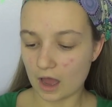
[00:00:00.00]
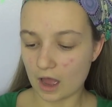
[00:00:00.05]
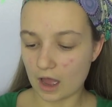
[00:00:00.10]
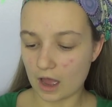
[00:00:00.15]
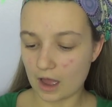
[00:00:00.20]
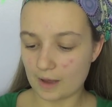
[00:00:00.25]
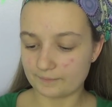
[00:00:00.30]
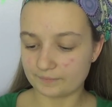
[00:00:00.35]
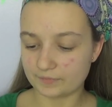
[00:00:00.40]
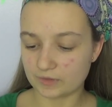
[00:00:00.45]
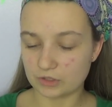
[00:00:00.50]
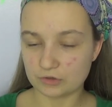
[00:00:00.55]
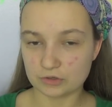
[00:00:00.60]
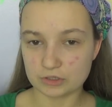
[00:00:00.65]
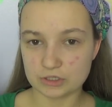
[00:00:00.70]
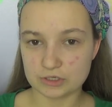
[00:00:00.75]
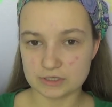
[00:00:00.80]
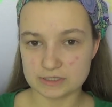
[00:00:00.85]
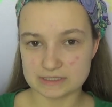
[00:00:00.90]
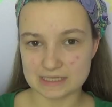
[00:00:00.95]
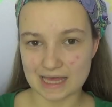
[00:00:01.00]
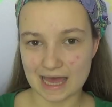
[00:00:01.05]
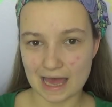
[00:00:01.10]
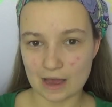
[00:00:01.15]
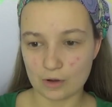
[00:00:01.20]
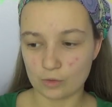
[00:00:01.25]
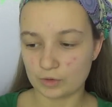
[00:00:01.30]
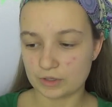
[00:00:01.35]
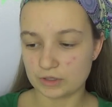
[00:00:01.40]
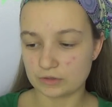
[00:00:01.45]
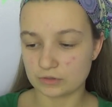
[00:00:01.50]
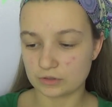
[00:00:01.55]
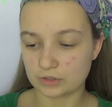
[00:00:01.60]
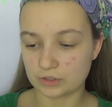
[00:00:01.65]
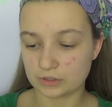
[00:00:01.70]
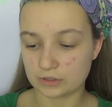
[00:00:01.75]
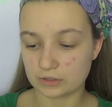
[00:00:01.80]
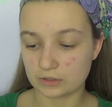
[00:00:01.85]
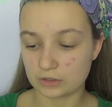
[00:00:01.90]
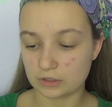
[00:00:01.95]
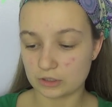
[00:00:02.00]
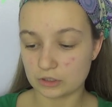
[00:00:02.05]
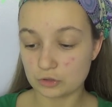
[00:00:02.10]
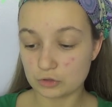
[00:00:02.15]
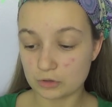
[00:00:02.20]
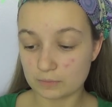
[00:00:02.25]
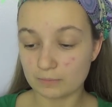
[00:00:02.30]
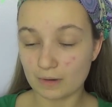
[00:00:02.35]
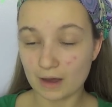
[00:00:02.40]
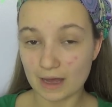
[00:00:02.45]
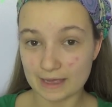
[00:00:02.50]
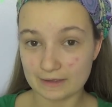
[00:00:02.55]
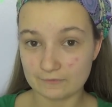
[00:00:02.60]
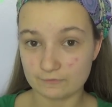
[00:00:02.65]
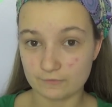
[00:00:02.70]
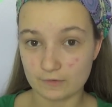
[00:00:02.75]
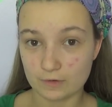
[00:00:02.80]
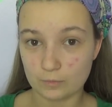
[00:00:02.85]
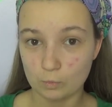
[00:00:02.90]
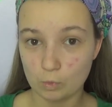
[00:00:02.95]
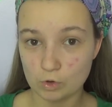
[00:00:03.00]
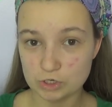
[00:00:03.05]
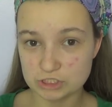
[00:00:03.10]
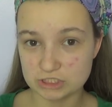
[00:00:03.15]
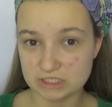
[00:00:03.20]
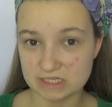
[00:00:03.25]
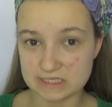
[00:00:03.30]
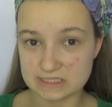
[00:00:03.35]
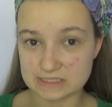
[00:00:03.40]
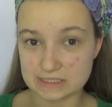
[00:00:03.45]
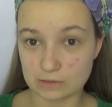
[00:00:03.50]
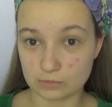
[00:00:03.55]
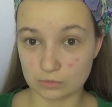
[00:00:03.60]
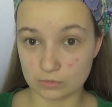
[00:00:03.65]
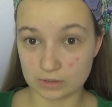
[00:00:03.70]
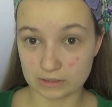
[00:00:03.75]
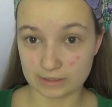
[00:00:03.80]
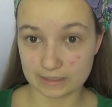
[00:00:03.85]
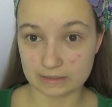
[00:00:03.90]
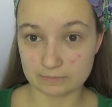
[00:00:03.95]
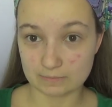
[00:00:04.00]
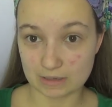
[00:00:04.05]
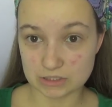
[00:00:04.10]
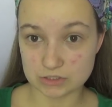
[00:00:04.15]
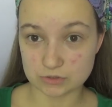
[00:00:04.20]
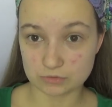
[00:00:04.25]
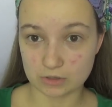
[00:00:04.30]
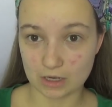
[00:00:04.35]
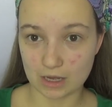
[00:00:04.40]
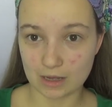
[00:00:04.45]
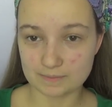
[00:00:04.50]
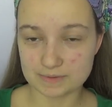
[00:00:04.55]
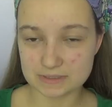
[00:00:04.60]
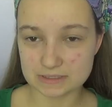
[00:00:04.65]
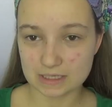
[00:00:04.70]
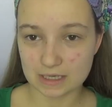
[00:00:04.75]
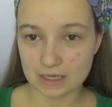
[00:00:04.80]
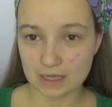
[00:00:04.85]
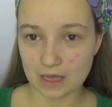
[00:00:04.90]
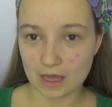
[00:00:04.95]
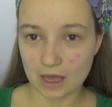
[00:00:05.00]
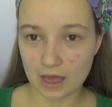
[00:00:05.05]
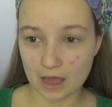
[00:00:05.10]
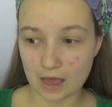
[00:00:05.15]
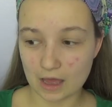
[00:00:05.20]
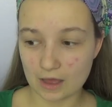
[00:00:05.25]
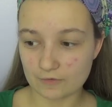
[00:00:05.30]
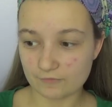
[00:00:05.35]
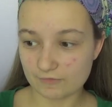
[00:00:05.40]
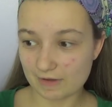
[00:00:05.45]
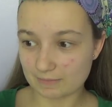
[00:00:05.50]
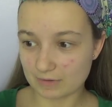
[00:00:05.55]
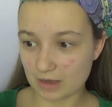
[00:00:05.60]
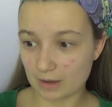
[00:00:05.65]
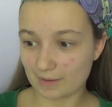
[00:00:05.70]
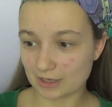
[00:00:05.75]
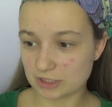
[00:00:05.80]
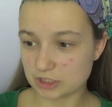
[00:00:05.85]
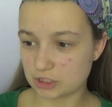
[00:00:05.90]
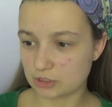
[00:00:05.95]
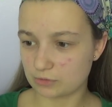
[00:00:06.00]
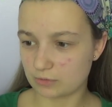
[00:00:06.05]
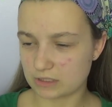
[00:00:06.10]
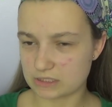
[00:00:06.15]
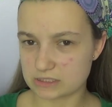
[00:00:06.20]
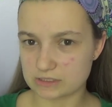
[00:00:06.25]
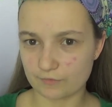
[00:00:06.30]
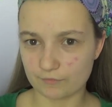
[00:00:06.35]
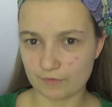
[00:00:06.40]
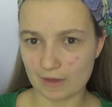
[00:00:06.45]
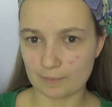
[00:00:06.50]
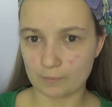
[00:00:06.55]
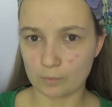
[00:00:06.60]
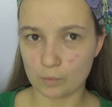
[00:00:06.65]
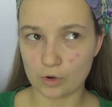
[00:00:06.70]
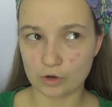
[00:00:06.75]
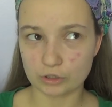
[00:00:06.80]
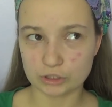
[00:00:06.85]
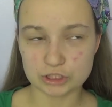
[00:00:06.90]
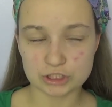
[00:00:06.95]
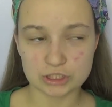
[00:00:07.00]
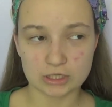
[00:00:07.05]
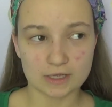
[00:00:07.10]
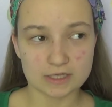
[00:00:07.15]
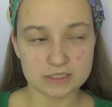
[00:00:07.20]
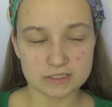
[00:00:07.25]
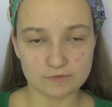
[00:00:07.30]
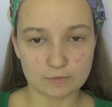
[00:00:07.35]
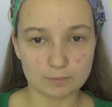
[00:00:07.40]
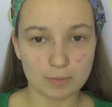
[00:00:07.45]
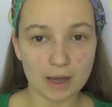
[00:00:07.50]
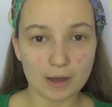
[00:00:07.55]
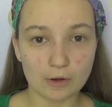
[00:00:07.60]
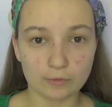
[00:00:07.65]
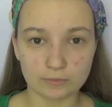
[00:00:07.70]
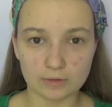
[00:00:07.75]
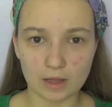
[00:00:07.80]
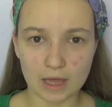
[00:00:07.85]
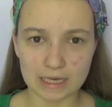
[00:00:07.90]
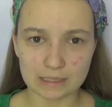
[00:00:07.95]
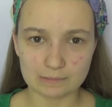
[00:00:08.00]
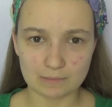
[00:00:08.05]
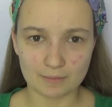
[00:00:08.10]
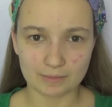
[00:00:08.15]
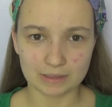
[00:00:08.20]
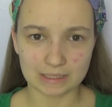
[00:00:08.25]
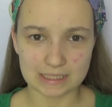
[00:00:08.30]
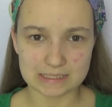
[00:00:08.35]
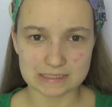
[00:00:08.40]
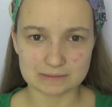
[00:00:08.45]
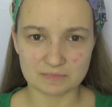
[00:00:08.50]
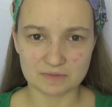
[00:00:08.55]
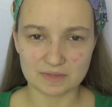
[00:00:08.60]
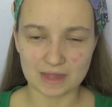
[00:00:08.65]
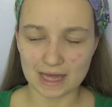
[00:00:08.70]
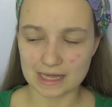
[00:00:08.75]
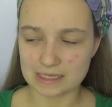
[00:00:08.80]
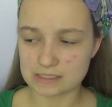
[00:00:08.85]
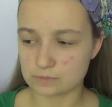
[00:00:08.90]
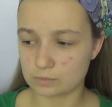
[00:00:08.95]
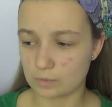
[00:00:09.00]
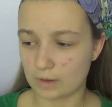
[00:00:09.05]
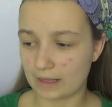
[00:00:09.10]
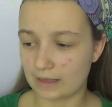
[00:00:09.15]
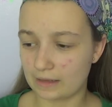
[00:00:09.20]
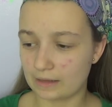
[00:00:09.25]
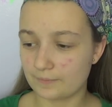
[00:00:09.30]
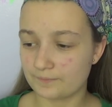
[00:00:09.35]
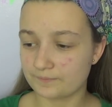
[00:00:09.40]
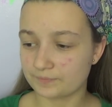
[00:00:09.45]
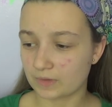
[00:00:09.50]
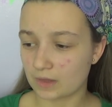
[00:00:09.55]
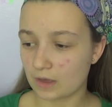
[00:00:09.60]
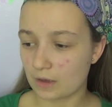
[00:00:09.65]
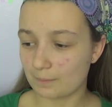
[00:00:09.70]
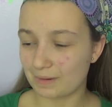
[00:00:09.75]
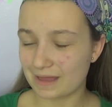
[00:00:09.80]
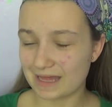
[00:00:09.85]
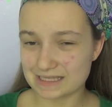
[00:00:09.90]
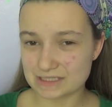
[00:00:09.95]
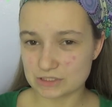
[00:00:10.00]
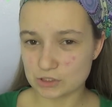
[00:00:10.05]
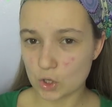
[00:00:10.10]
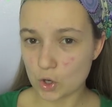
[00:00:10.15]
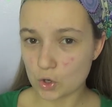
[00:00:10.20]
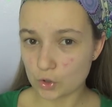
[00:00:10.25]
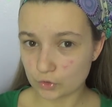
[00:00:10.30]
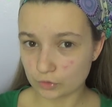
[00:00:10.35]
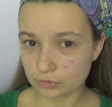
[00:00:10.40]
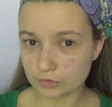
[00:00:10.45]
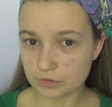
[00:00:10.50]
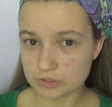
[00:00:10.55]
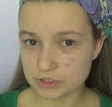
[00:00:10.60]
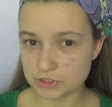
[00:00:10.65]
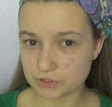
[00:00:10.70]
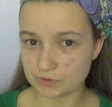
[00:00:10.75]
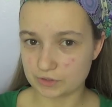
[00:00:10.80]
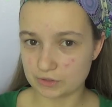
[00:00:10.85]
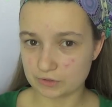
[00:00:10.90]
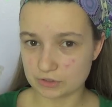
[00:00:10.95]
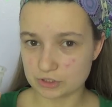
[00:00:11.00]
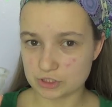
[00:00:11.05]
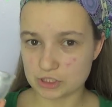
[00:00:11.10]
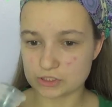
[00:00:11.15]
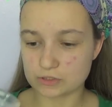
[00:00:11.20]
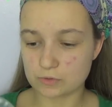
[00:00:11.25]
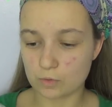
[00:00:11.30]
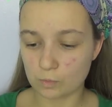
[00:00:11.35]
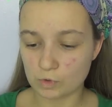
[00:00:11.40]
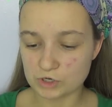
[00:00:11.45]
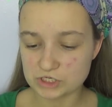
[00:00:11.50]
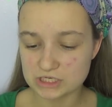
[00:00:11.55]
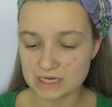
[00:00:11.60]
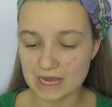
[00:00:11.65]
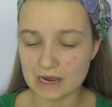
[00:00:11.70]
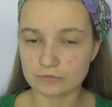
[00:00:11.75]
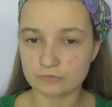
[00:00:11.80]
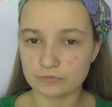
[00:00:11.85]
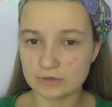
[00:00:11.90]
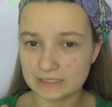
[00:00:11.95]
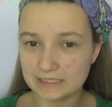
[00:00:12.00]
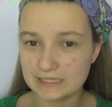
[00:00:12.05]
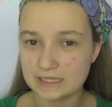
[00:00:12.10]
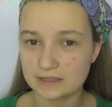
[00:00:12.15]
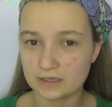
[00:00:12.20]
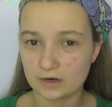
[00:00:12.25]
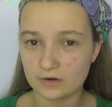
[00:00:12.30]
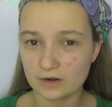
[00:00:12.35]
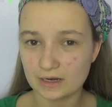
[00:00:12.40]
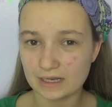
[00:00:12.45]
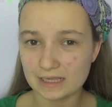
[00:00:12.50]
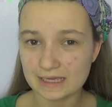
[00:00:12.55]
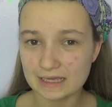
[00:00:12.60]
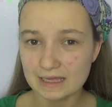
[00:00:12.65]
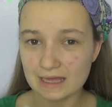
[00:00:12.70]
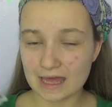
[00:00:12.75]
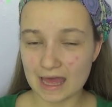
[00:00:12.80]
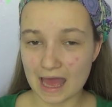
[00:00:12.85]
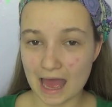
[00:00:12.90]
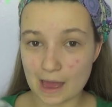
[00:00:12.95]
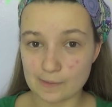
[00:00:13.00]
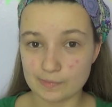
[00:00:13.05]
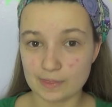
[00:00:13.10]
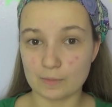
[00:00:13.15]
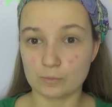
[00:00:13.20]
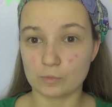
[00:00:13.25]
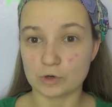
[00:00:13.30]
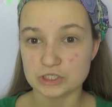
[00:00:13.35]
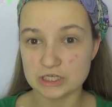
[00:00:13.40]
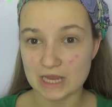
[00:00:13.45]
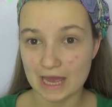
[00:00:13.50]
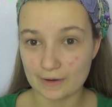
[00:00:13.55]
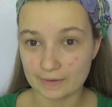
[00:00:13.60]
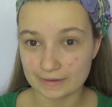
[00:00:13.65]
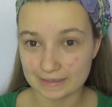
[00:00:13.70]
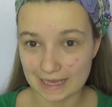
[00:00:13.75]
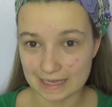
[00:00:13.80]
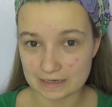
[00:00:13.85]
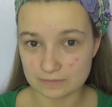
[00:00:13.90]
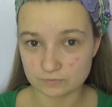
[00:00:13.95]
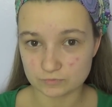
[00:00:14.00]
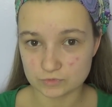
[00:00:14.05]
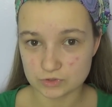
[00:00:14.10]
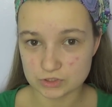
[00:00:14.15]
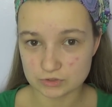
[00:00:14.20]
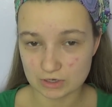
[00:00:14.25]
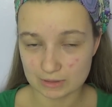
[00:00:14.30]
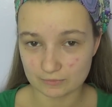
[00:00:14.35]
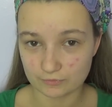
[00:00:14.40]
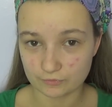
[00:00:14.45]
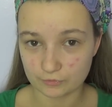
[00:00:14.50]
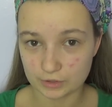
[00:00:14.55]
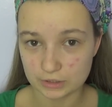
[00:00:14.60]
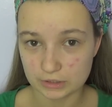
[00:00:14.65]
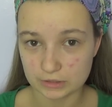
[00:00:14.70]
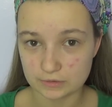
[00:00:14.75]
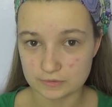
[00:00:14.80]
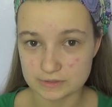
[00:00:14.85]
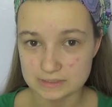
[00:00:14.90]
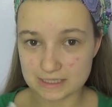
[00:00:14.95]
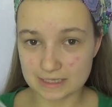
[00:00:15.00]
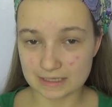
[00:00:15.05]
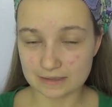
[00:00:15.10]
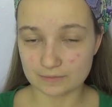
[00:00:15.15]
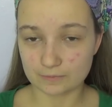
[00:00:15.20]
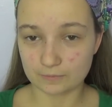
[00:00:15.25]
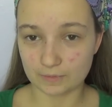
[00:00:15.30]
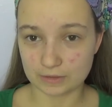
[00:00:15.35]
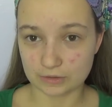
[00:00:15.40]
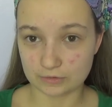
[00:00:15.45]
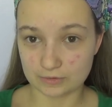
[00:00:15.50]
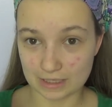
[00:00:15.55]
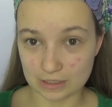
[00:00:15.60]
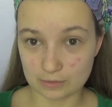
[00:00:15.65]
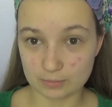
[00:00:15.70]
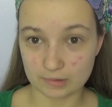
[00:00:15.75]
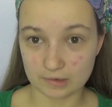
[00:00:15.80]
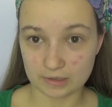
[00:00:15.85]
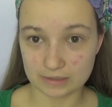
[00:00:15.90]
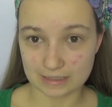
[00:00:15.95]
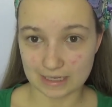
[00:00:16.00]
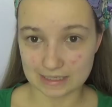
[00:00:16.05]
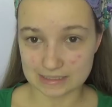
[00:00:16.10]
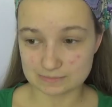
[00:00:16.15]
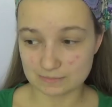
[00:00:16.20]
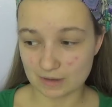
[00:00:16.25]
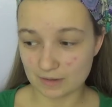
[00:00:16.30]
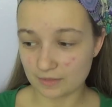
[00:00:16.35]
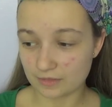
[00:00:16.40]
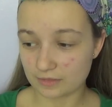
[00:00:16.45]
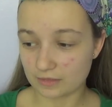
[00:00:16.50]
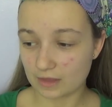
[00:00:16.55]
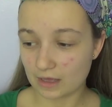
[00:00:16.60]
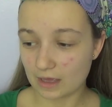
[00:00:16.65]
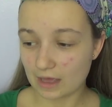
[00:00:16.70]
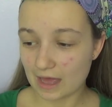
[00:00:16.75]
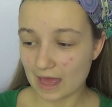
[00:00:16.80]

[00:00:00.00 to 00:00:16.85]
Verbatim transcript: You can use that, or you can buy washes that will clean menstrual cups. Femmecup actually do one, it's the Femme wash. So if you buy it online, you might want to get some of that as well. But it's not crucial. You can just wash it out really thoroughly and then wash it out again straight before you use it when you get your period next month.